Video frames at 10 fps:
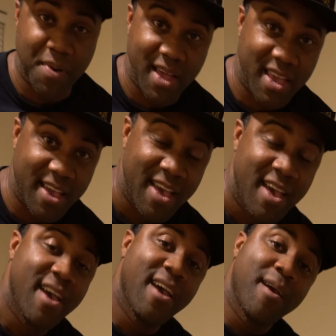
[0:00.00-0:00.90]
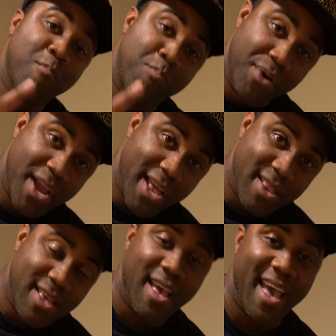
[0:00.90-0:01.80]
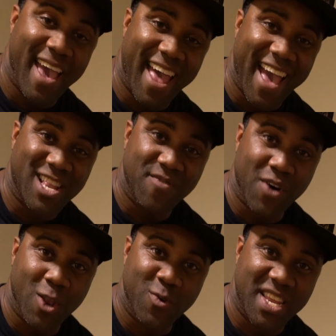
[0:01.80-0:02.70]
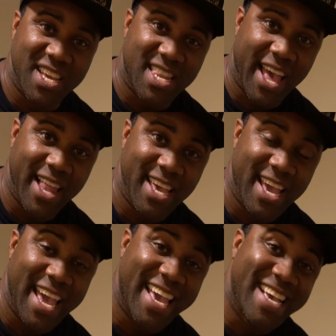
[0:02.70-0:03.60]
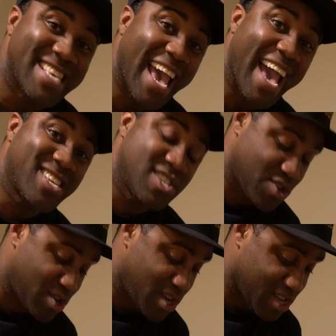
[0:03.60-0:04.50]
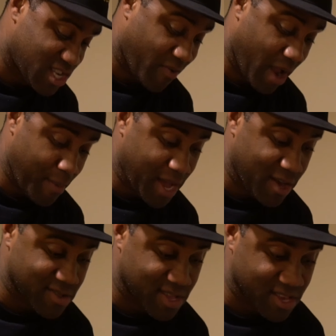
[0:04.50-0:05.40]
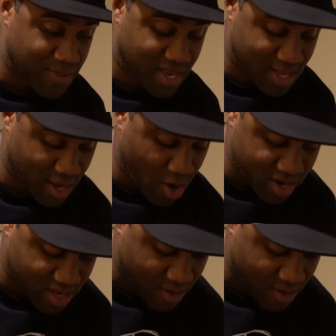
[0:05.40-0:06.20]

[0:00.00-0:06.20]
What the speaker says: buddy, Brent at Active Auto Detailing. He's actually going to ceramic coat this because the car is